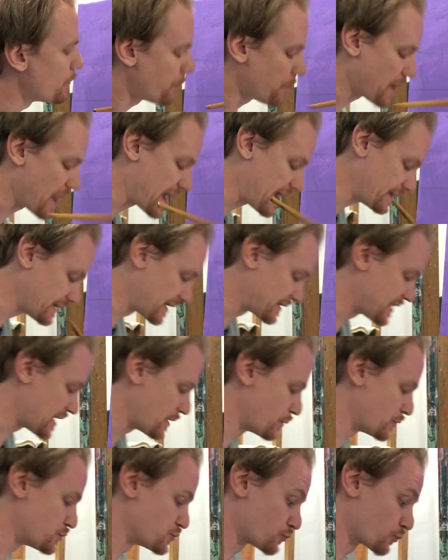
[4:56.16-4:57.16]
paint like they
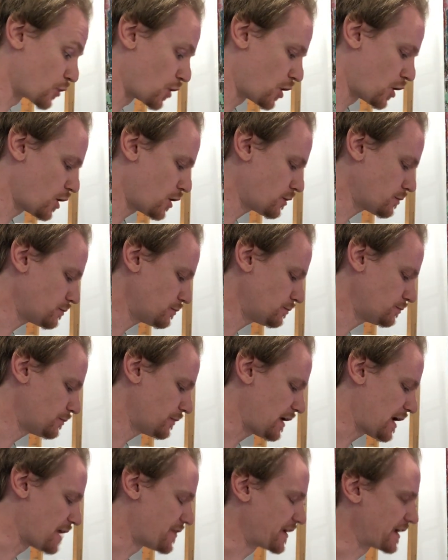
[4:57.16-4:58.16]
would draw.
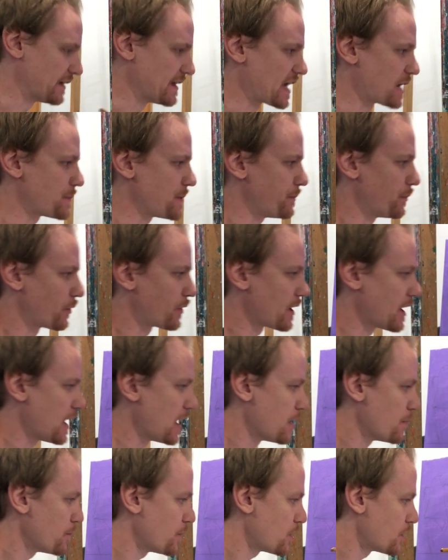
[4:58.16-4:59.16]
I think a lot of people
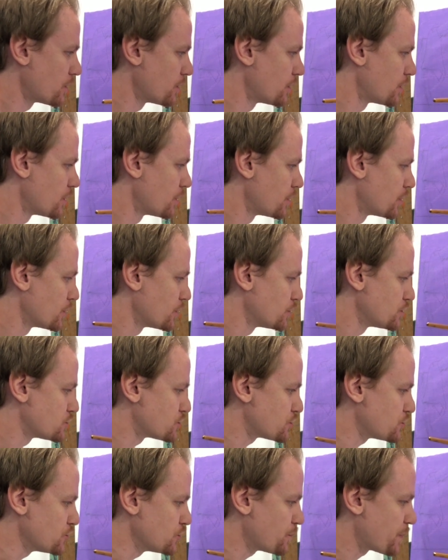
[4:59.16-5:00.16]
come
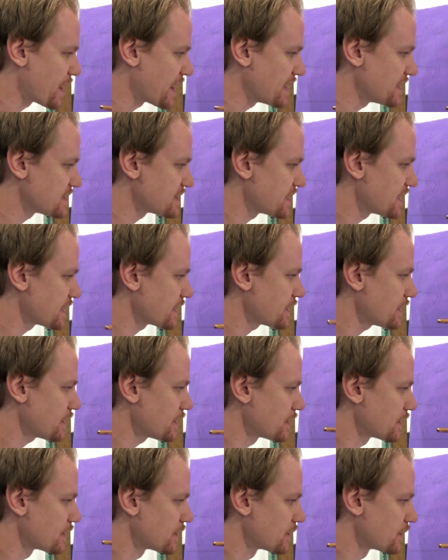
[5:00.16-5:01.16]
to painting
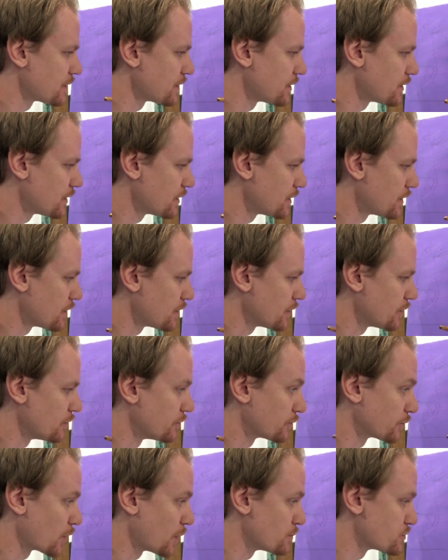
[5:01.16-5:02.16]

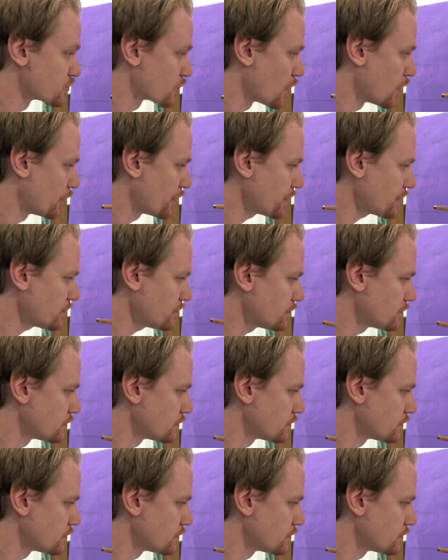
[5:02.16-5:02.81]
from drawing.